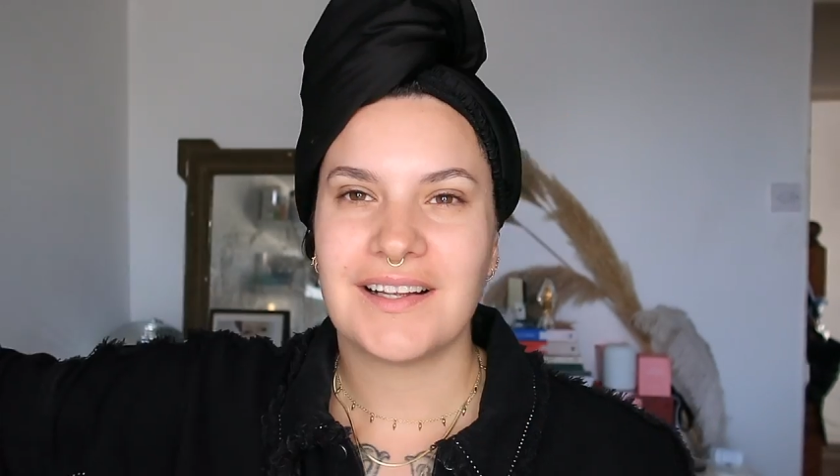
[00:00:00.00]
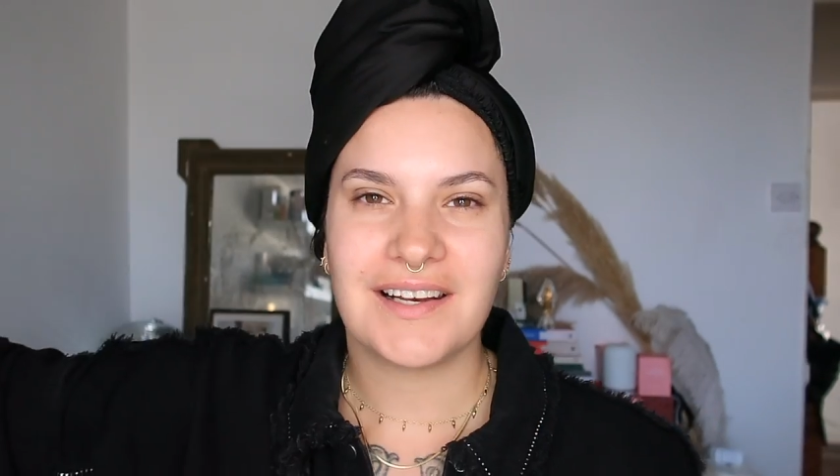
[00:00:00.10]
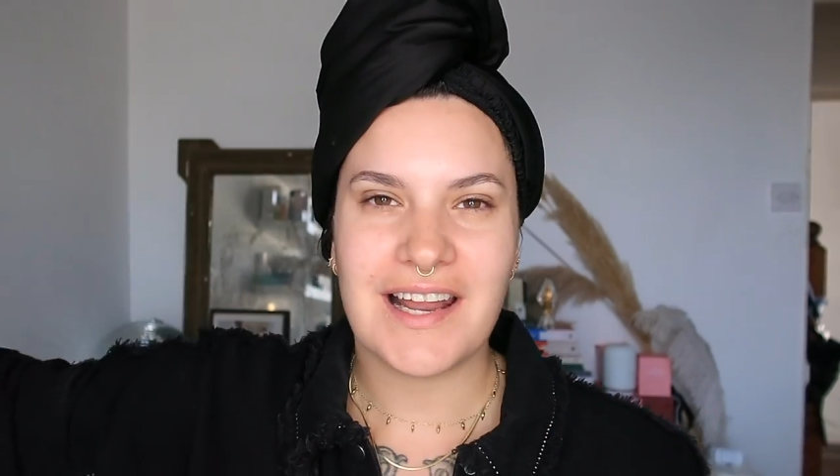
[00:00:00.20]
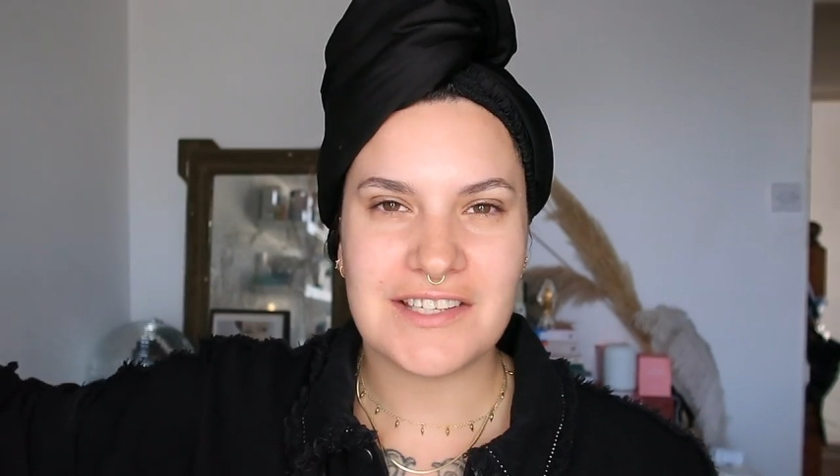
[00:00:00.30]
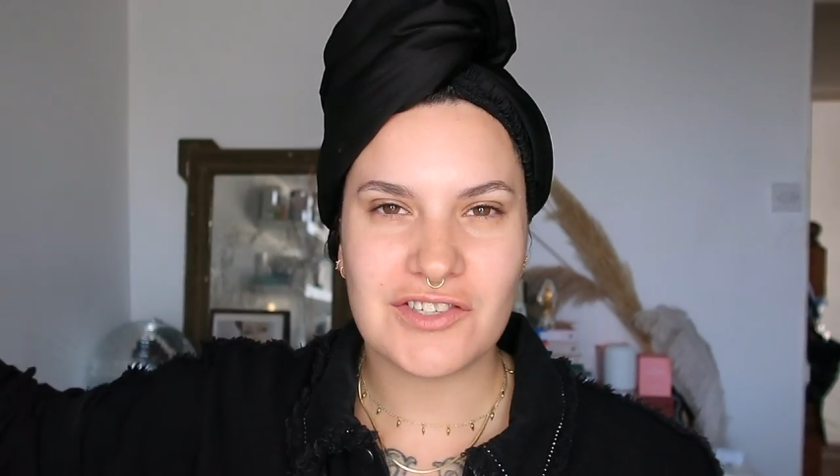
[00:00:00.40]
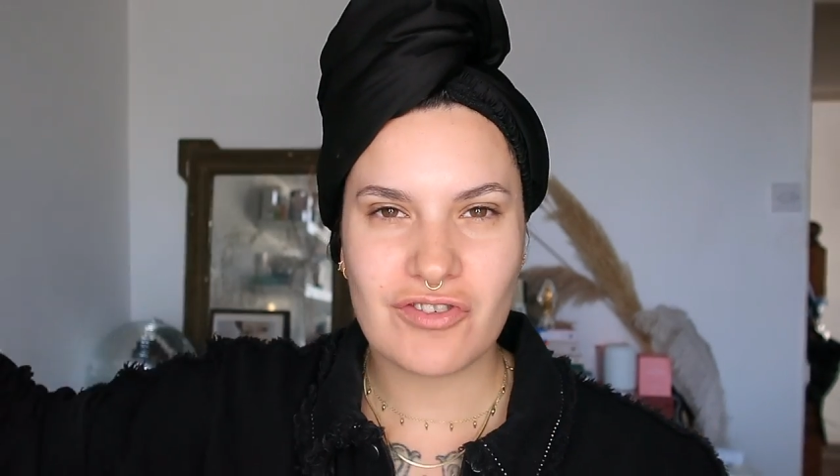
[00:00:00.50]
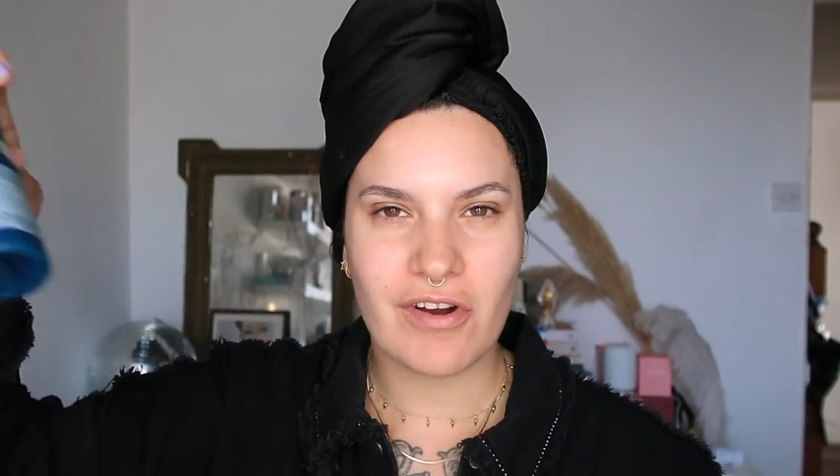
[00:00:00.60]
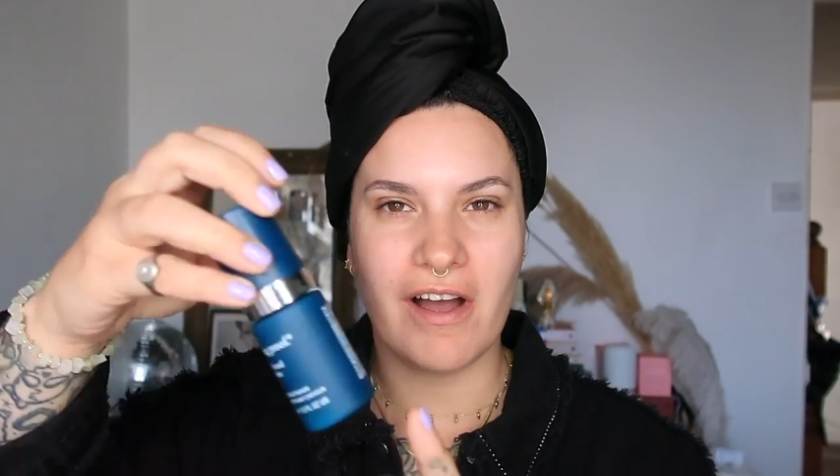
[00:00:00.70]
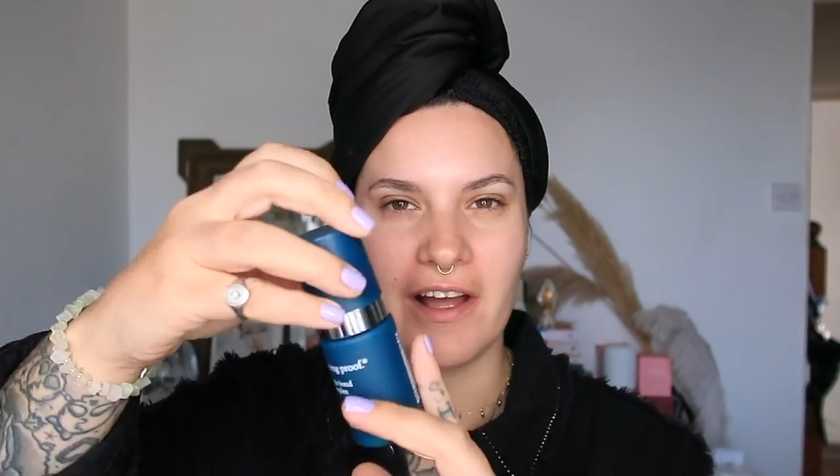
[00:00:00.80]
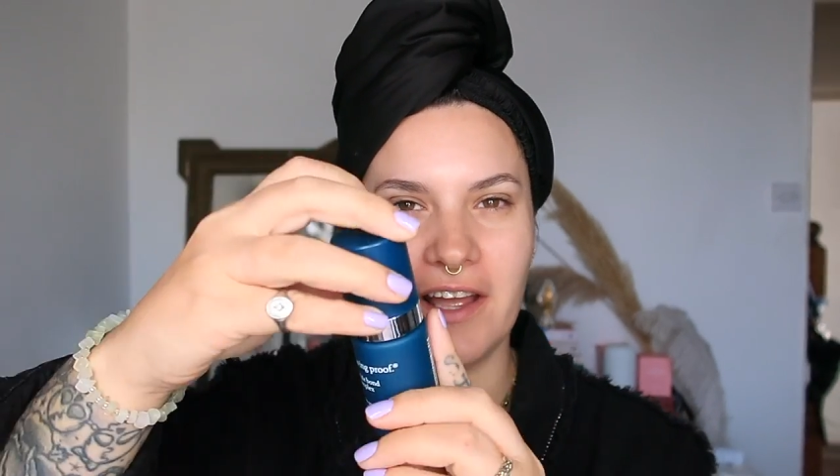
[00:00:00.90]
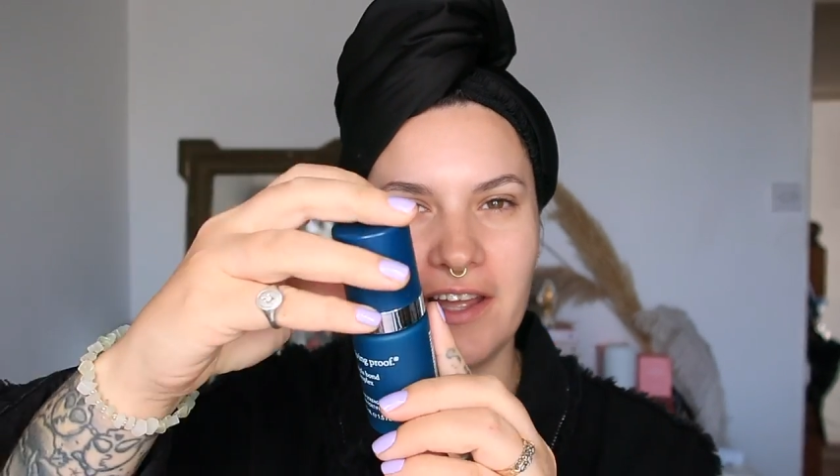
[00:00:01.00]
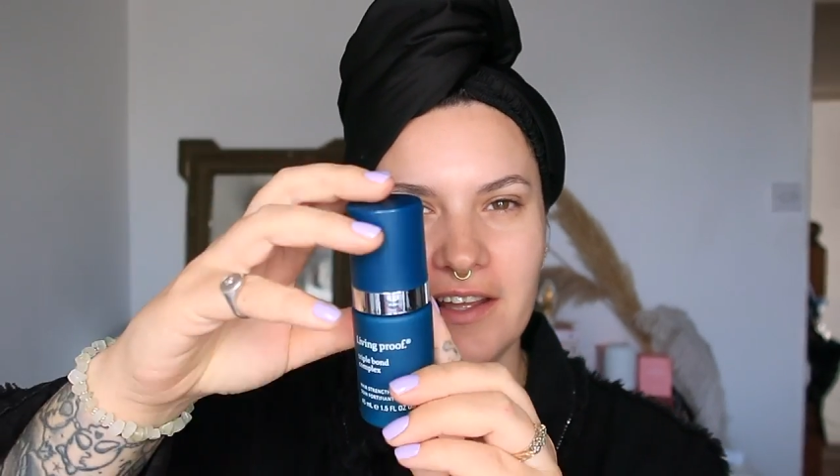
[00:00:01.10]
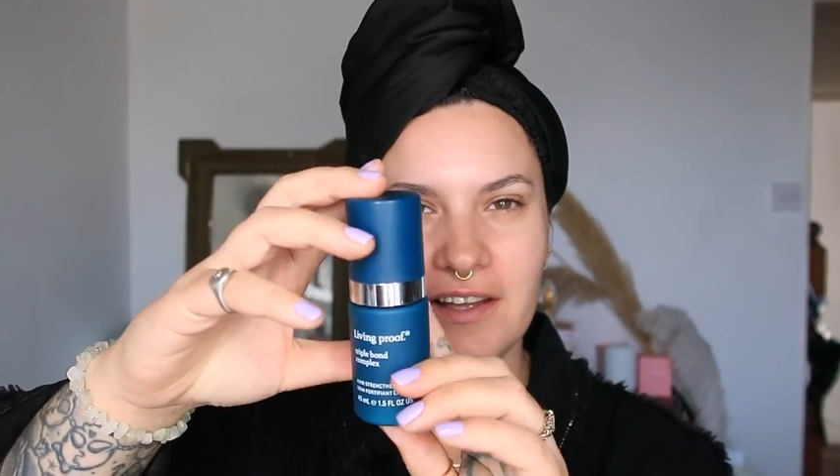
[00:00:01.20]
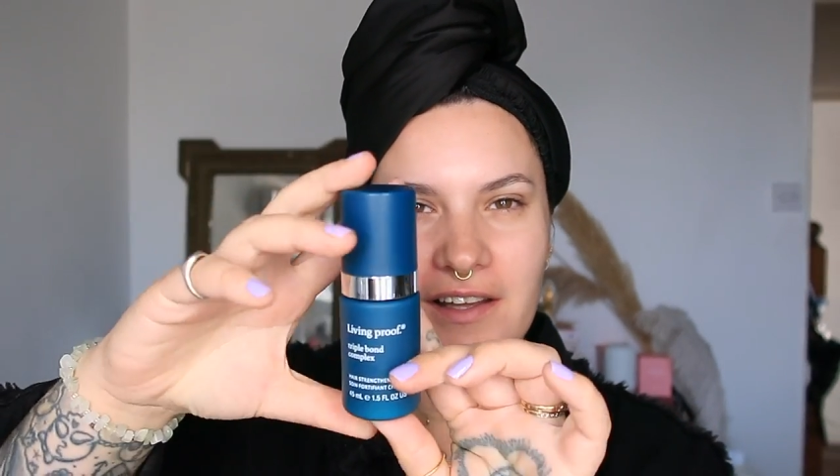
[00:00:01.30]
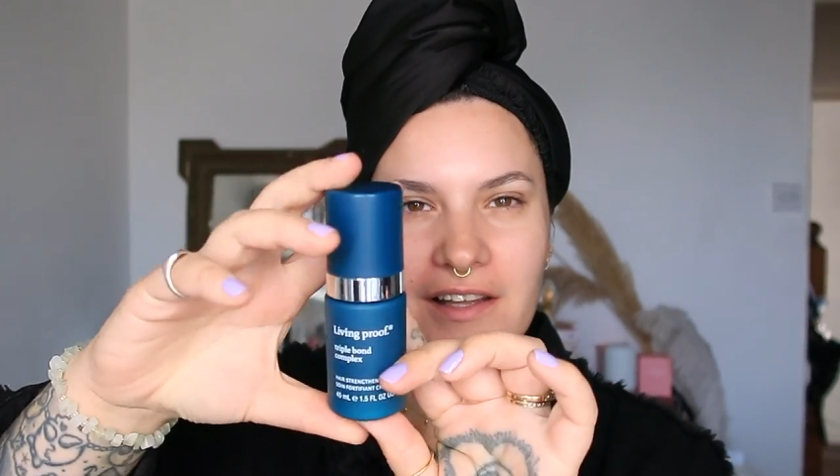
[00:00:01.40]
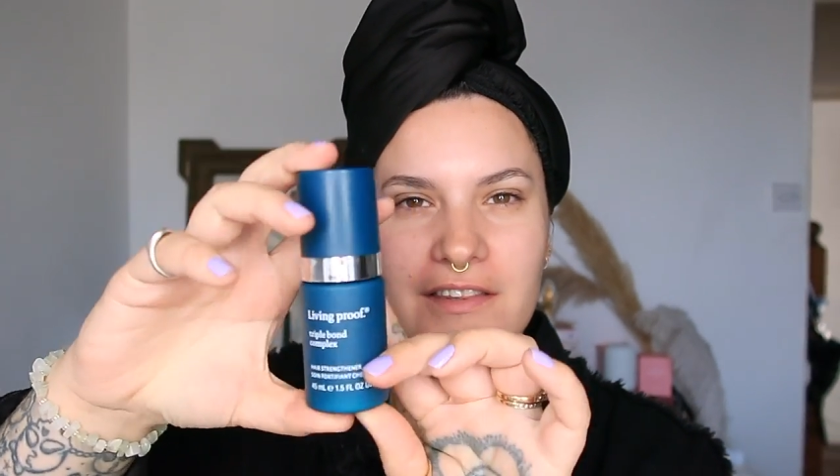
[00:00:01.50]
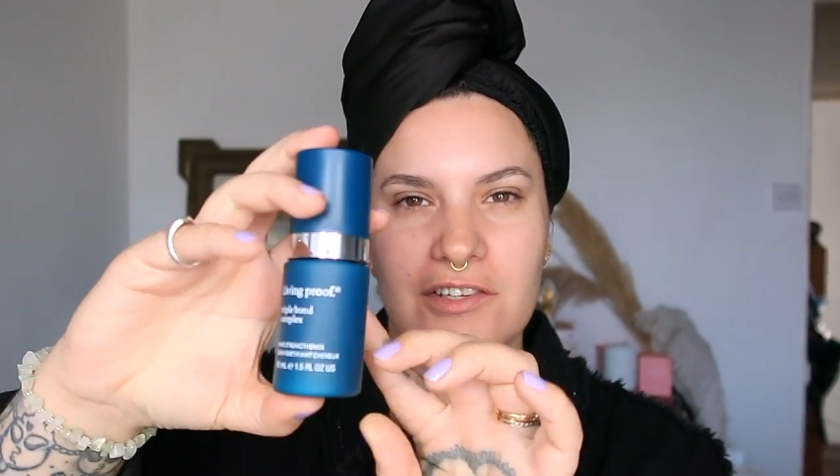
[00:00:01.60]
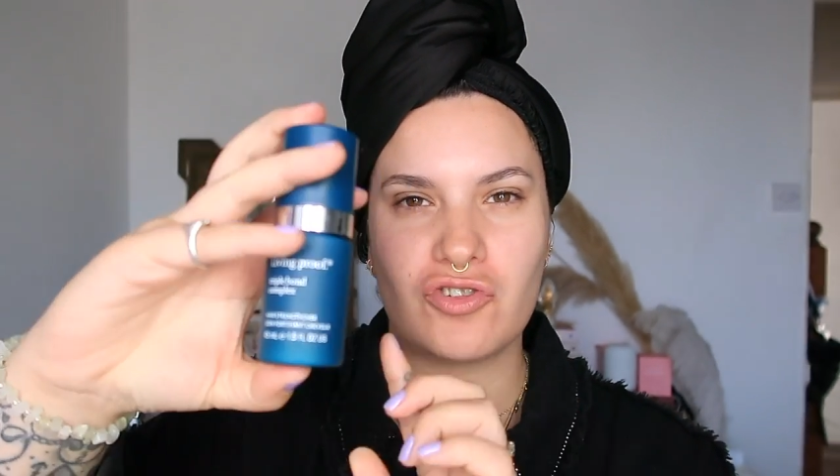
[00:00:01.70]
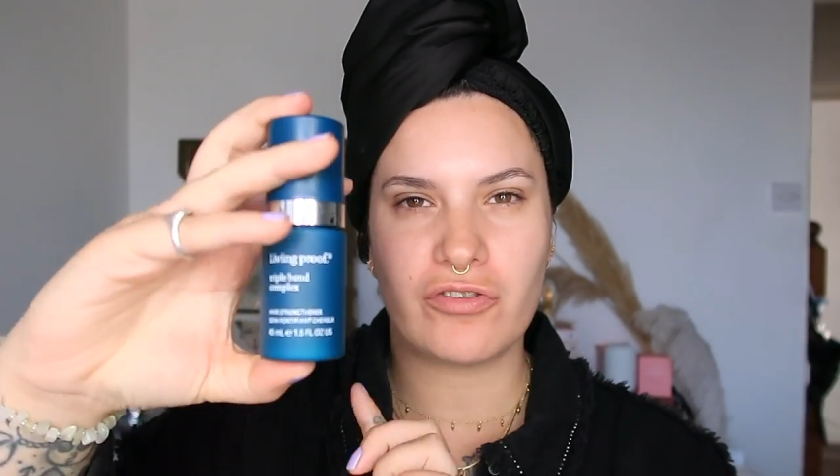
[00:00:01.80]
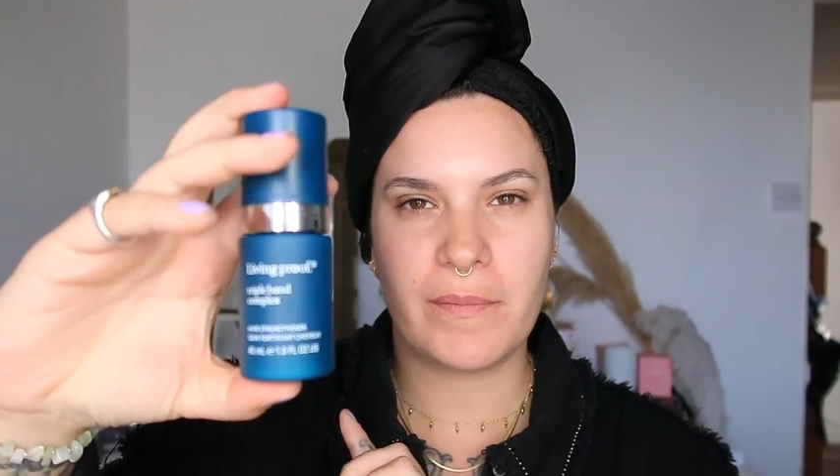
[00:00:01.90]
Let's try the
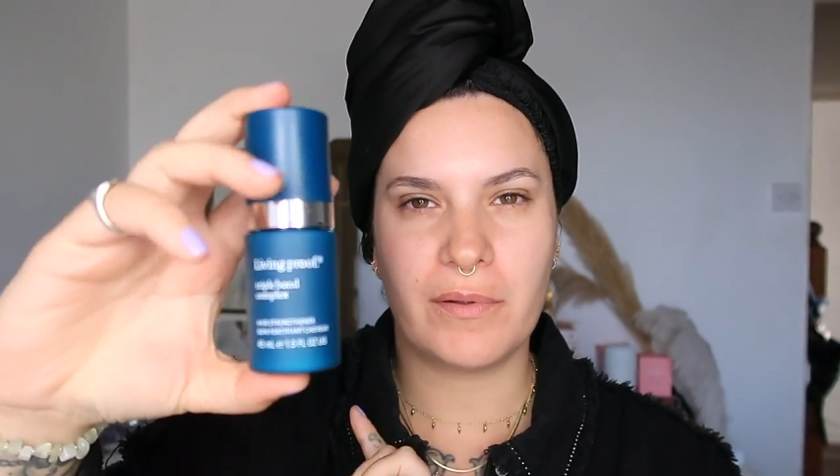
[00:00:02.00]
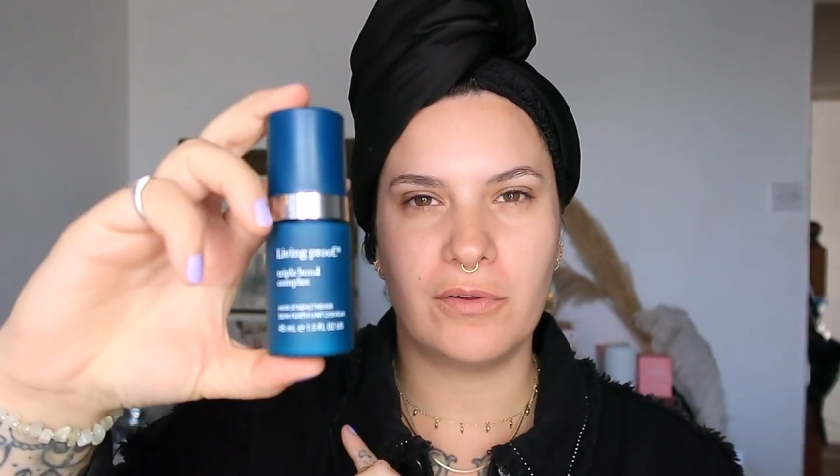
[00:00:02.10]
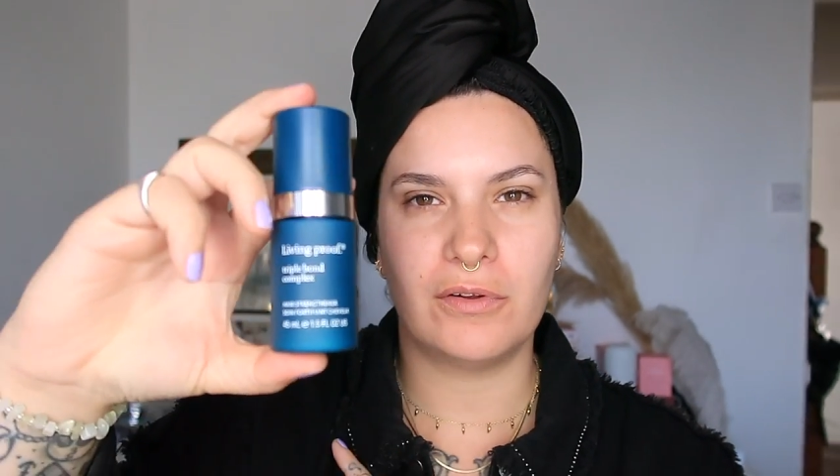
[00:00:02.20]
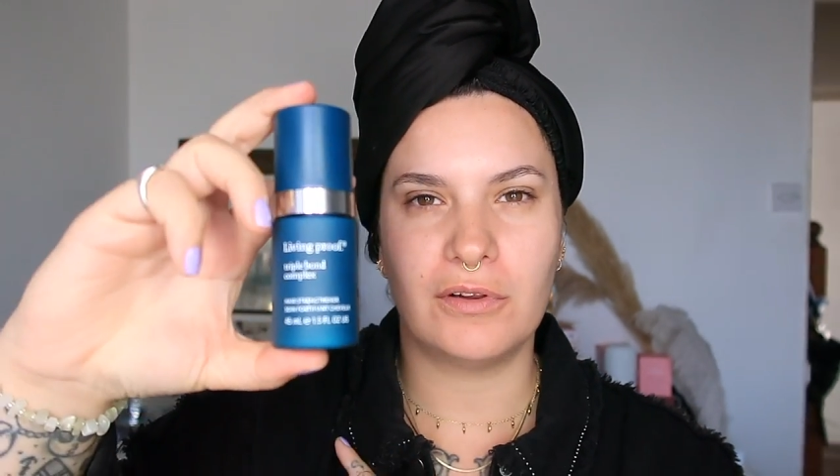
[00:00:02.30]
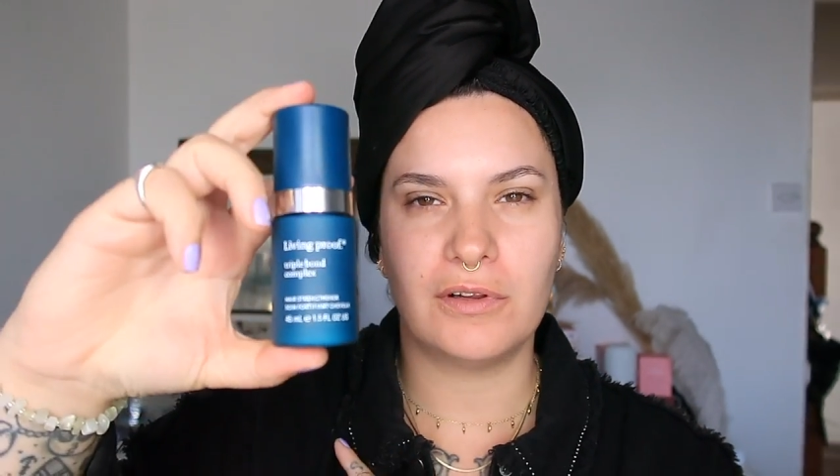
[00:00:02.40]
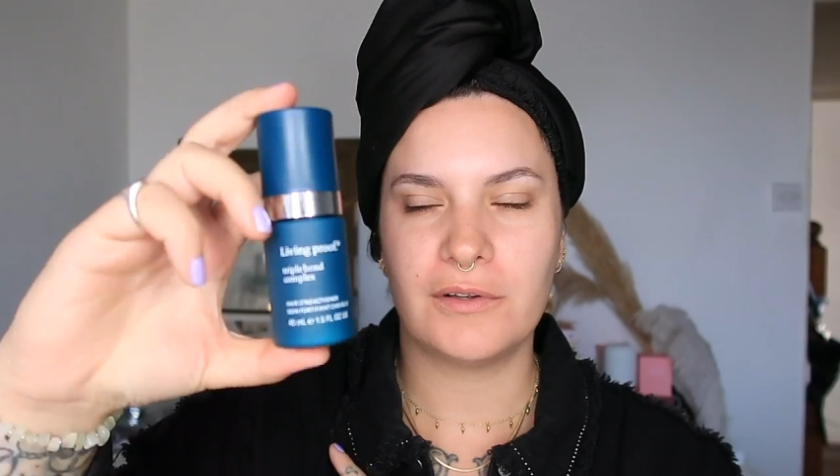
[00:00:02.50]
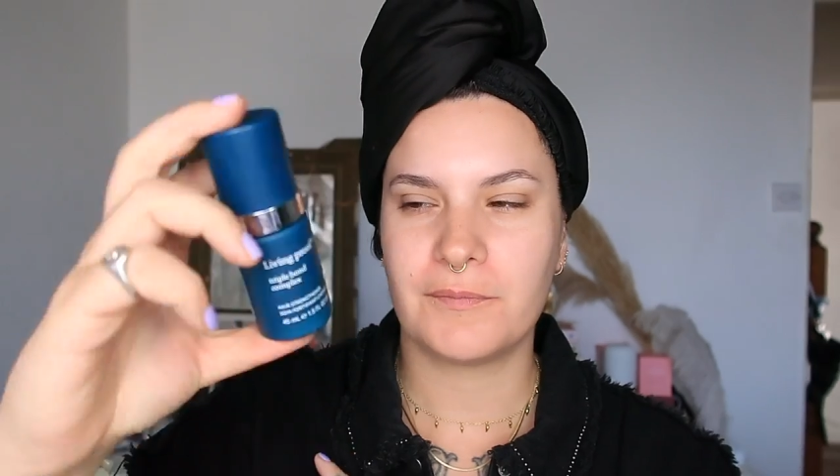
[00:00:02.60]
triple.